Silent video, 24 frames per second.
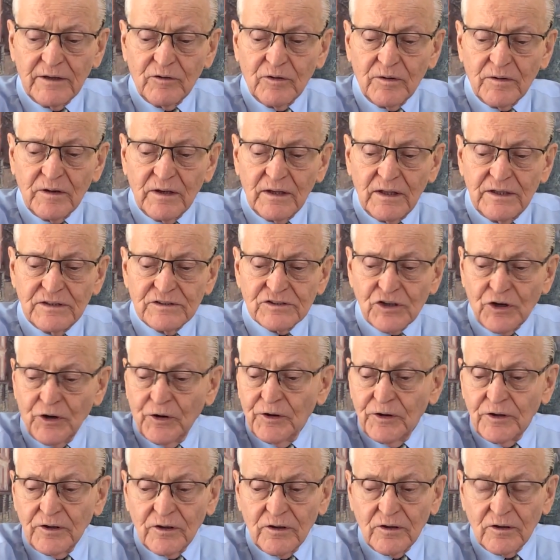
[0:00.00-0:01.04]
We're at least
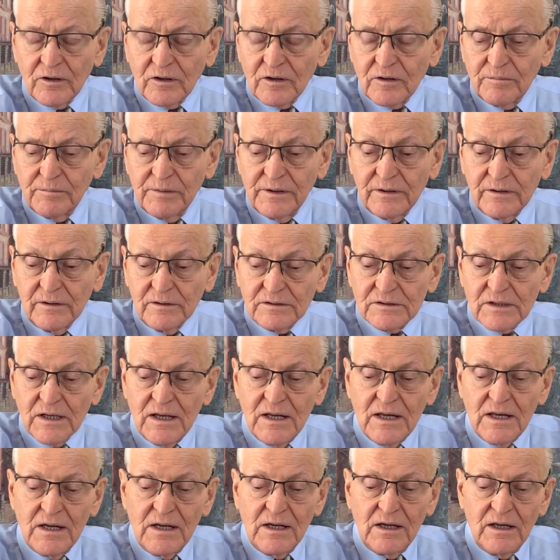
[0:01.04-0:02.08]
current in all our bills.
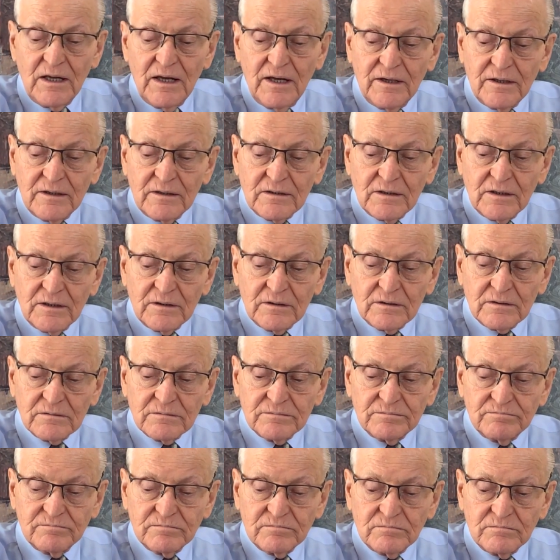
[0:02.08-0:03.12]

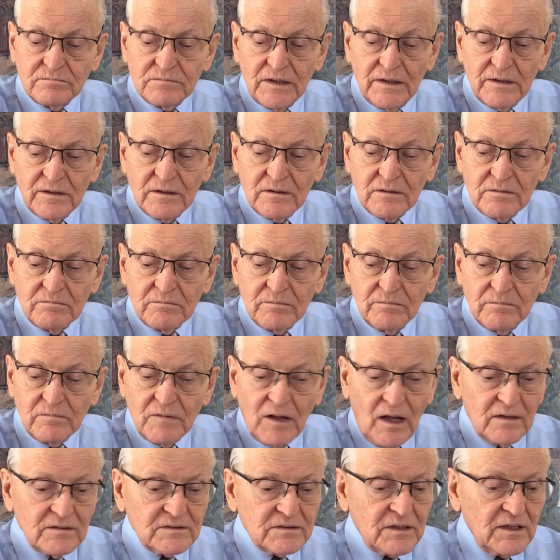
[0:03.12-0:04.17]
And
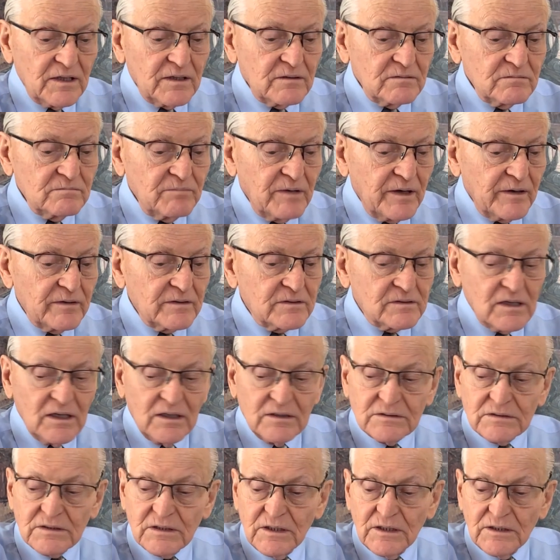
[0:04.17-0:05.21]
counseling, married
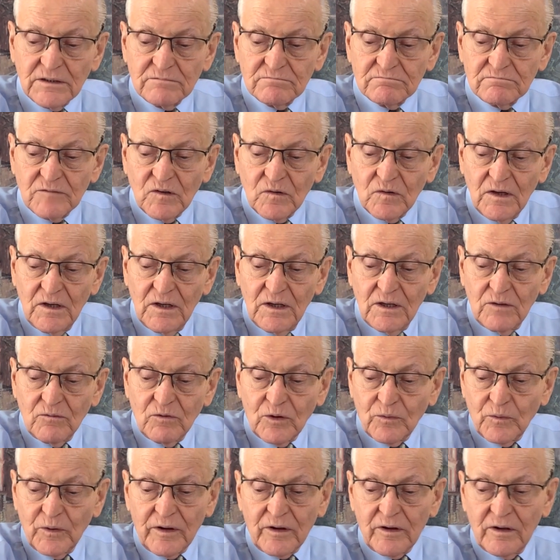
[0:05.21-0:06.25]
counseling.
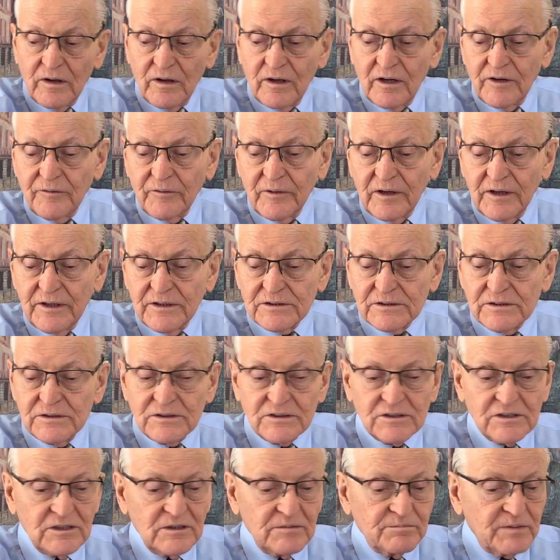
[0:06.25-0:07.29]
We're working on a
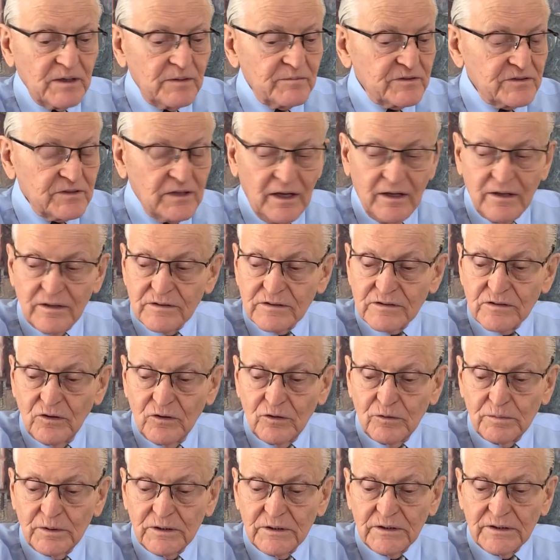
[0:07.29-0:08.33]
relationship. I'm staying
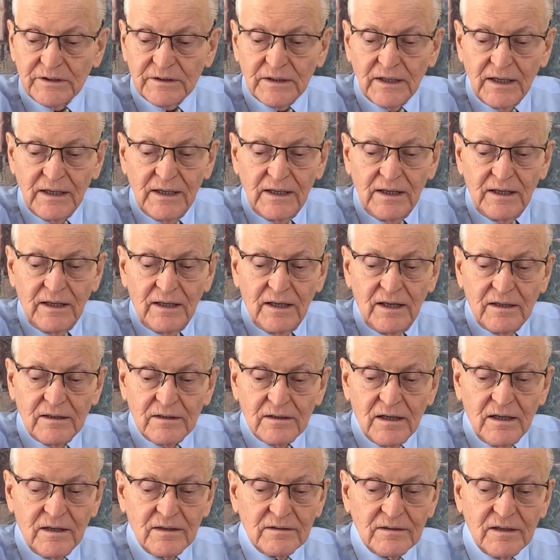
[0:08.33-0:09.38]
sober,
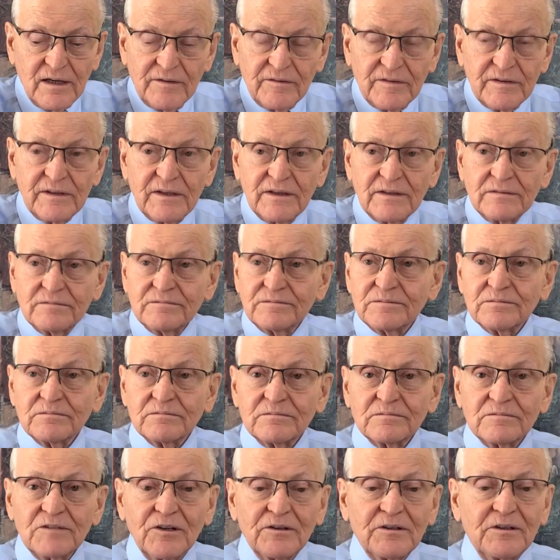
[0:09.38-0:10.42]
and everything
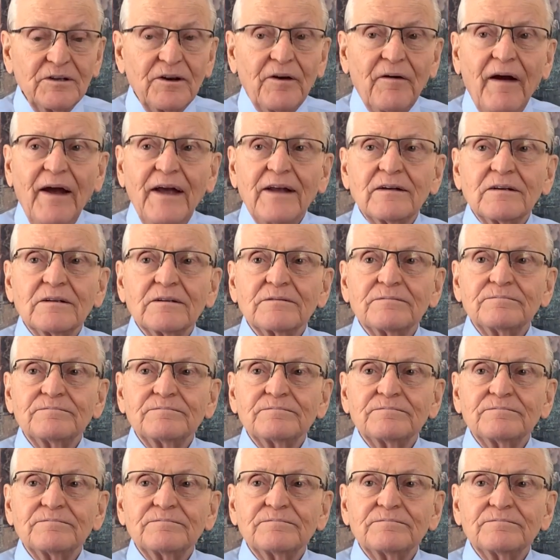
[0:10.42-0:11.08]
looking great.